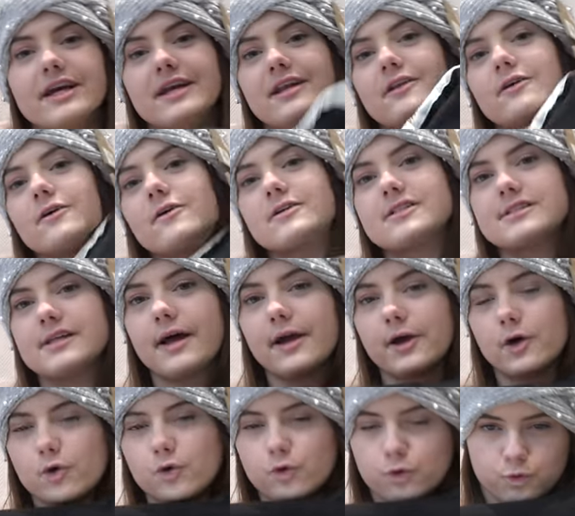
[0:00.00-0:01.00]
It looks
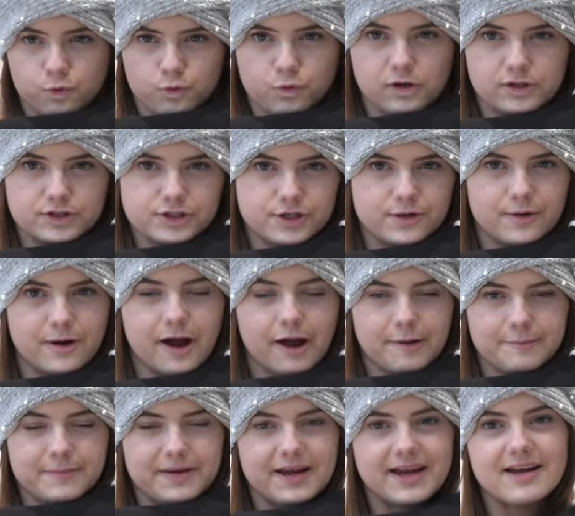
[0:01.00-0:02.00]
like cool, do you know what
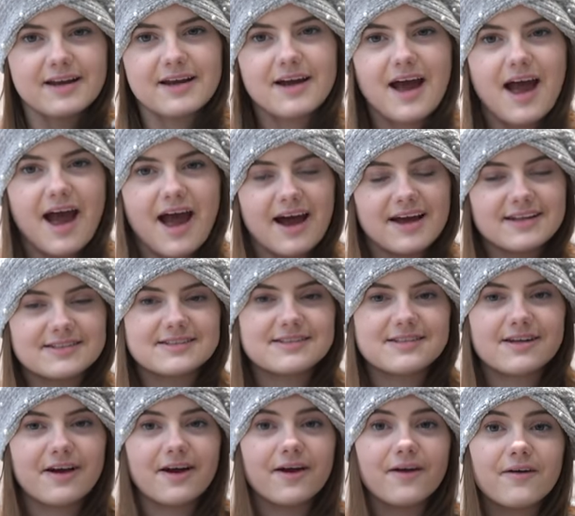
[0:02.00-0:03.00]
I mean? And
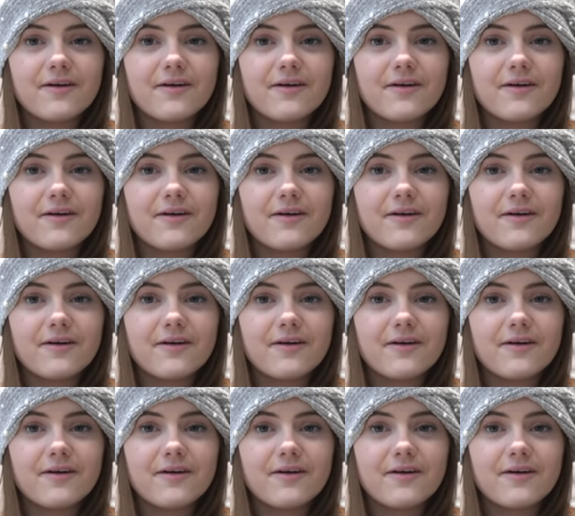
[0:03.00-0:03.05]
so